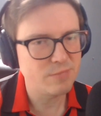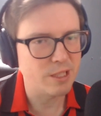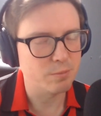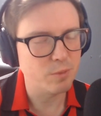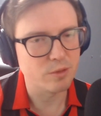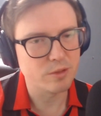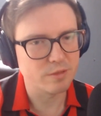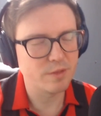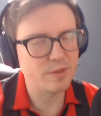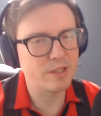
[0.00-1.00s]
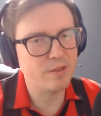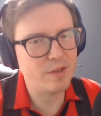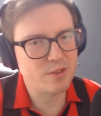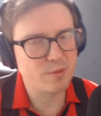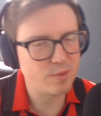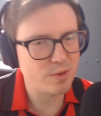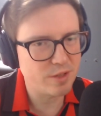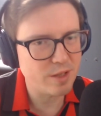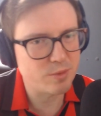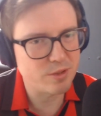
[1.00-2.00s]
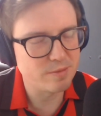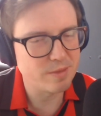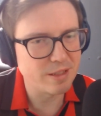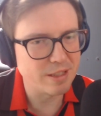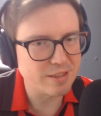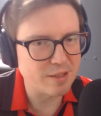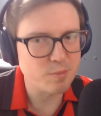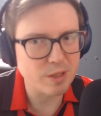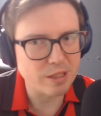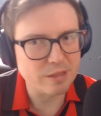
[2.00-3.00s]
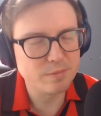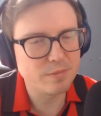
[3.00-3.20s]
Yeah, they've had their dips in that time, but yeah,